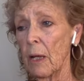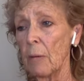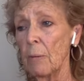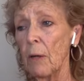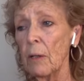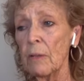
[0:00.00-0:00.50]

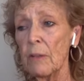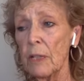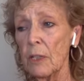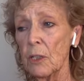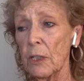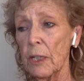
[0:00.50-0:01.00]
Part of the
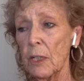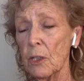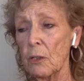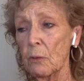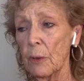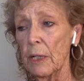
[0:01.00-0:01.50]

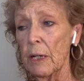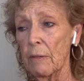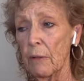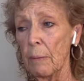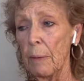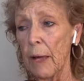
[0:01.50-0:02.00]
educational
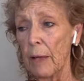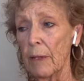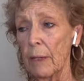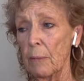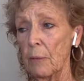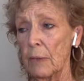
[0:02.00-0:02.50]
recovery path
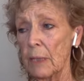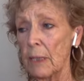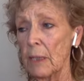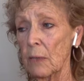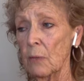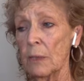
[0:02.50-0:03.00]
I
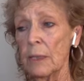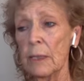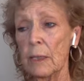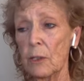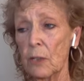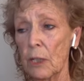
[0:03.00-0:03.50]
presented was an
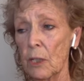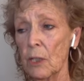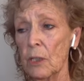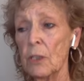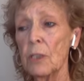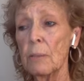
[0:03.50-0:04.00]

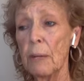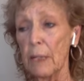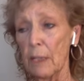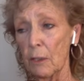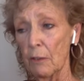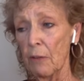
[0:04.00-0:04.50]
introduction to my
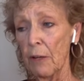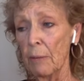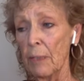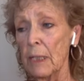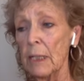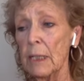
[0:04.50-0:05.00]
inner family
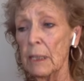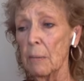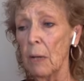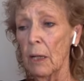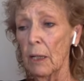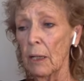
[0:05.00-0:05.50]
healing
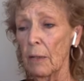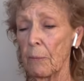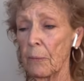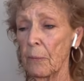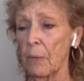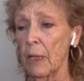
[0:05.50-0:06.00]
model.
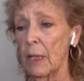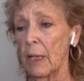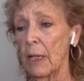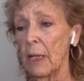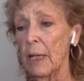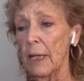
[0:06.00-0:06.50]

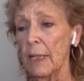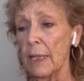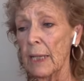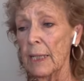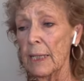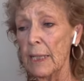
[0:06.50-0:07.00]
In
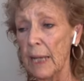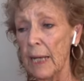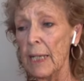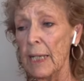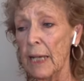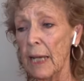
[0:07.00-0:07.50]

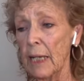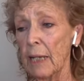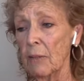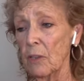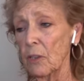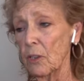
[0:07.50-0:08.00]
1988,
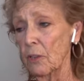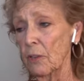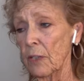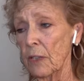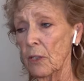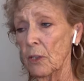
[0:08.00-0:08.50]
after
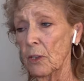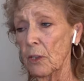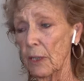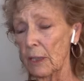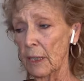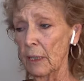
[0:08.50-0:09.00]
serving as
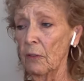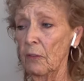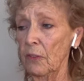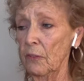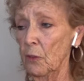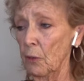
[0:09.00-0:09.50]

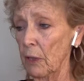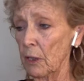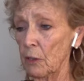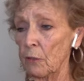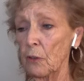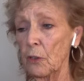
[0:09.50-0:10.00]
executive
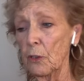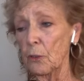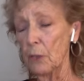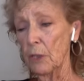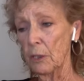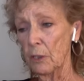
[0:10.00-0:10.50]
director for 2
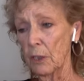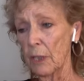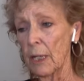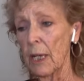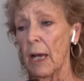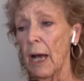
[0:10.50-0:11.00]
years,
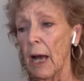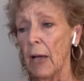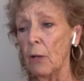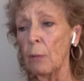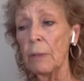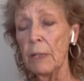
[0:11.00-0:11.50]
I
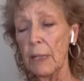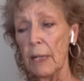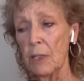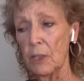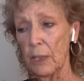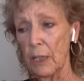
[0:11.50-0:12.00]
opened an
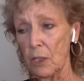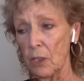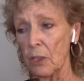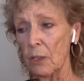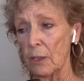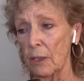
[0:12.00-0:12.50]

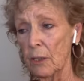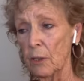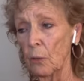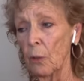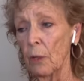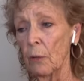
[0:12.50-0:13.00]
educational center
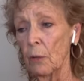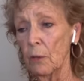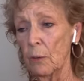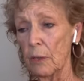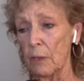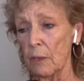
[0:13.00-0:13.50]
where I worked
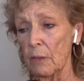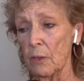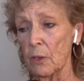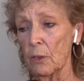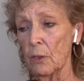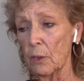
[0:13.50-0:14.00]
with
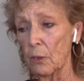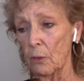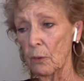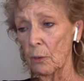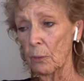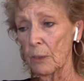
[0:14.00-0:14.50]
individuals and
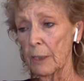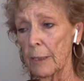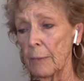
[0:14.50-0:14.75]
groups.